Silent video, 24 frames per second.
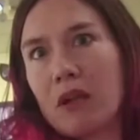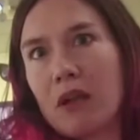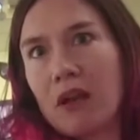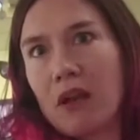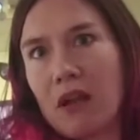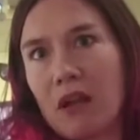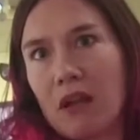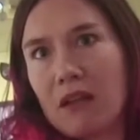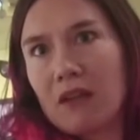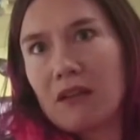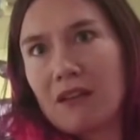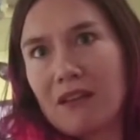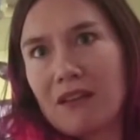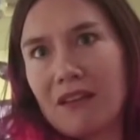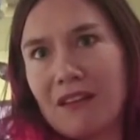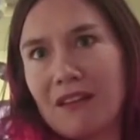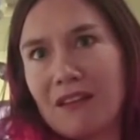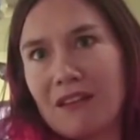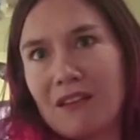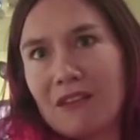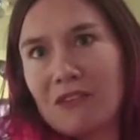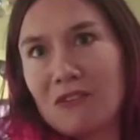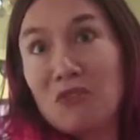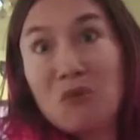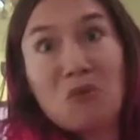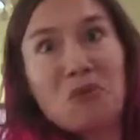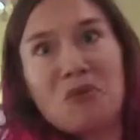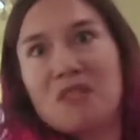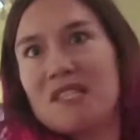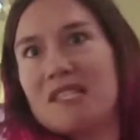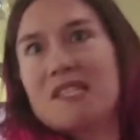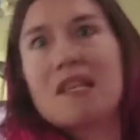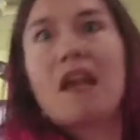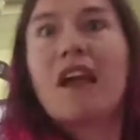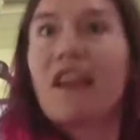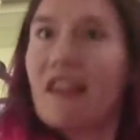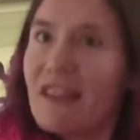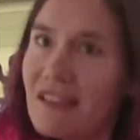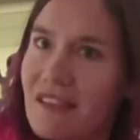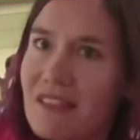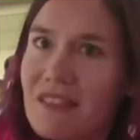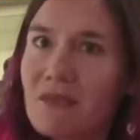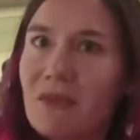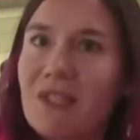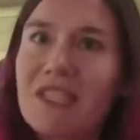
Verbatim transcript: going to do the science.